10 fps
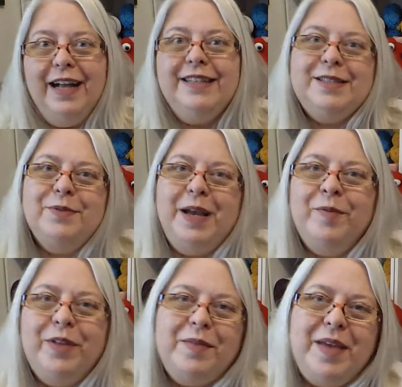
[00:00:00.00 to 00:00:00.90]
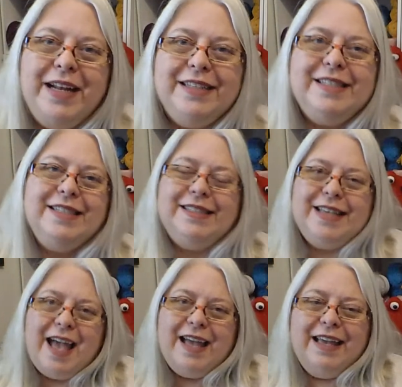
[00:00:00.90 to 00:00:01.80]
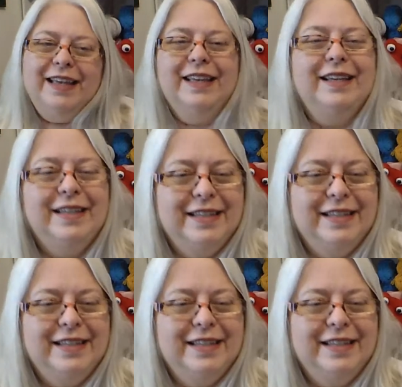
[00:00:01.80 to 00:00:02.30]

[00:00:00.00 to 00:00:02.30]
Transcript: I swam with manatees. Yay.